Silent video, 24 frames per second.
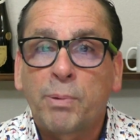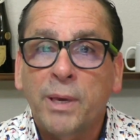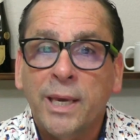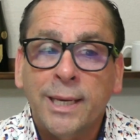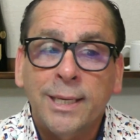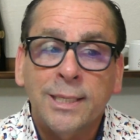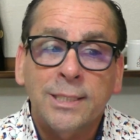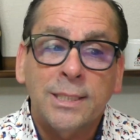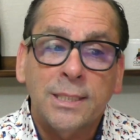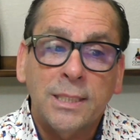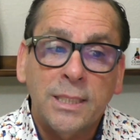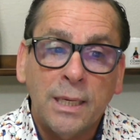
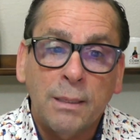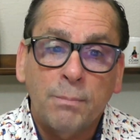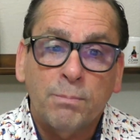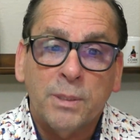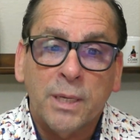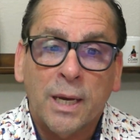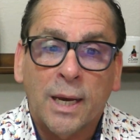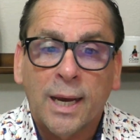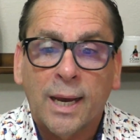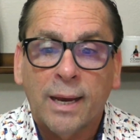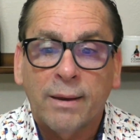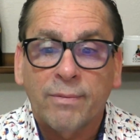biggest deep
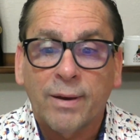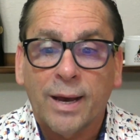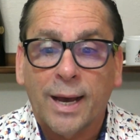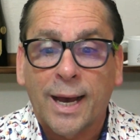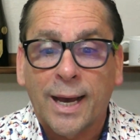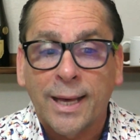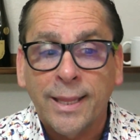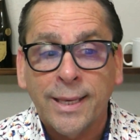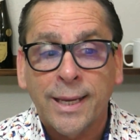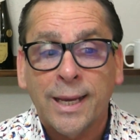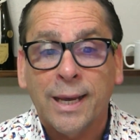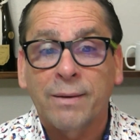dive
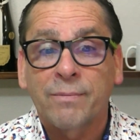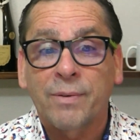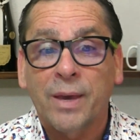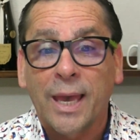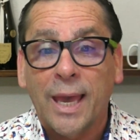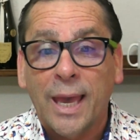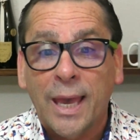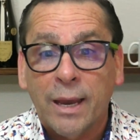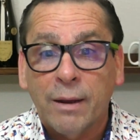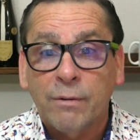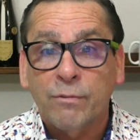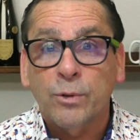I think I've
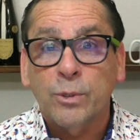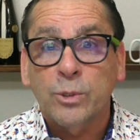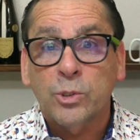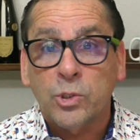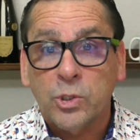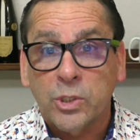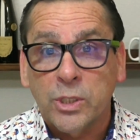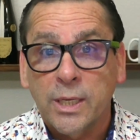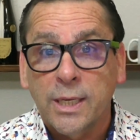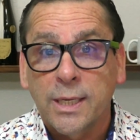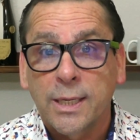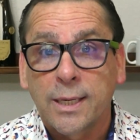ever
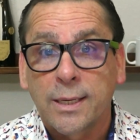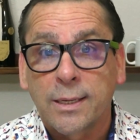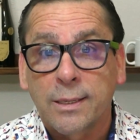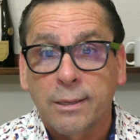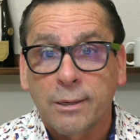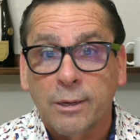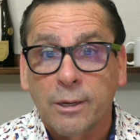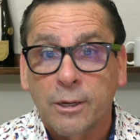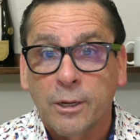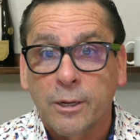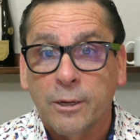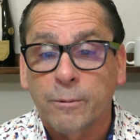seen
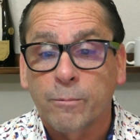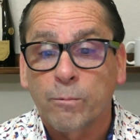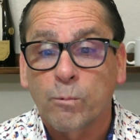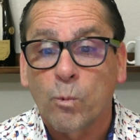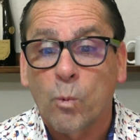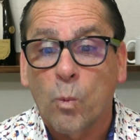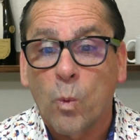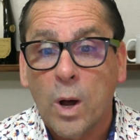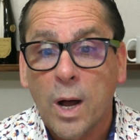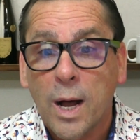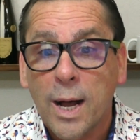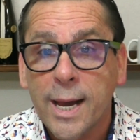
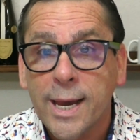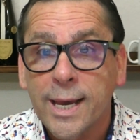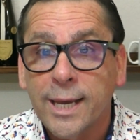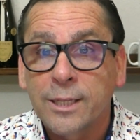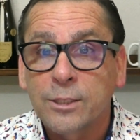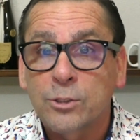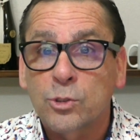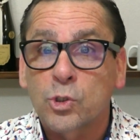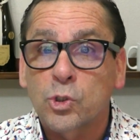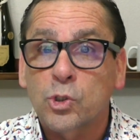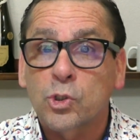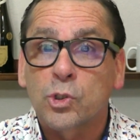on
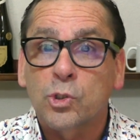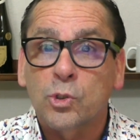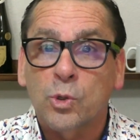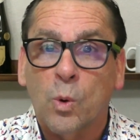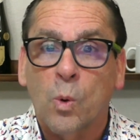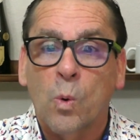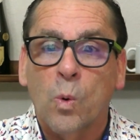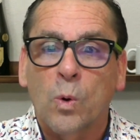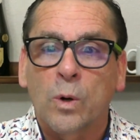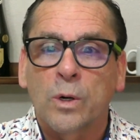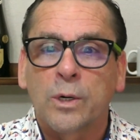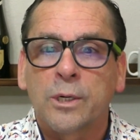wine
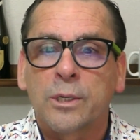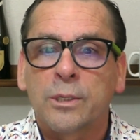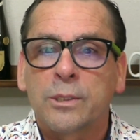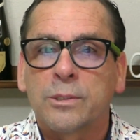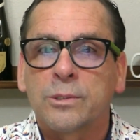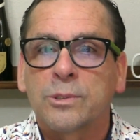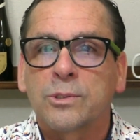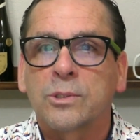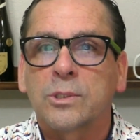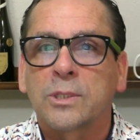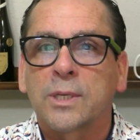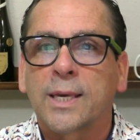
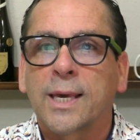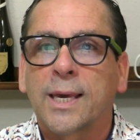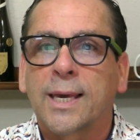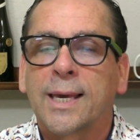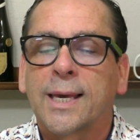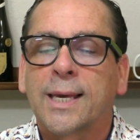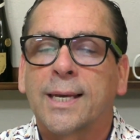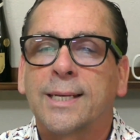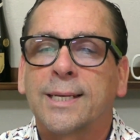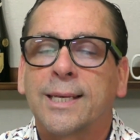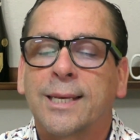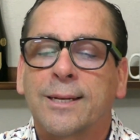scores
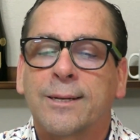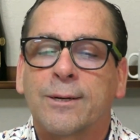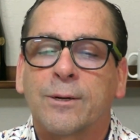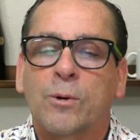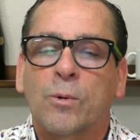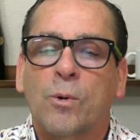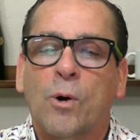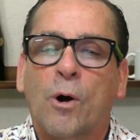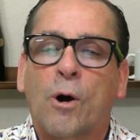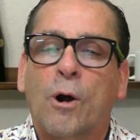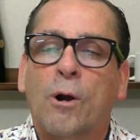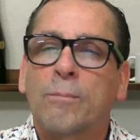and,
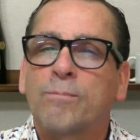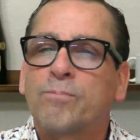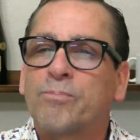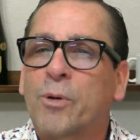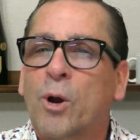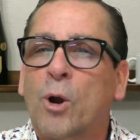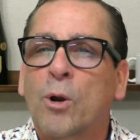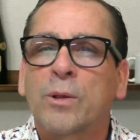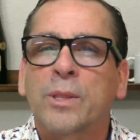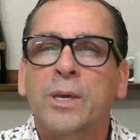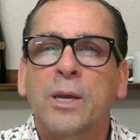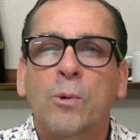
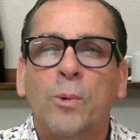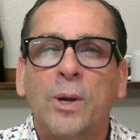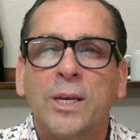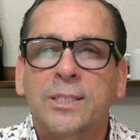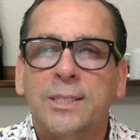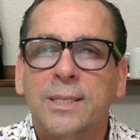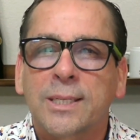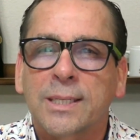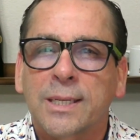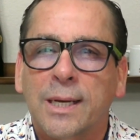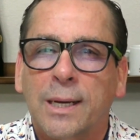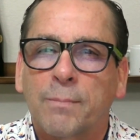are they a
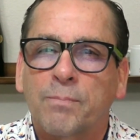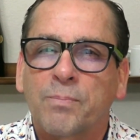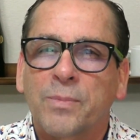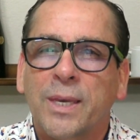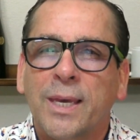waste of time?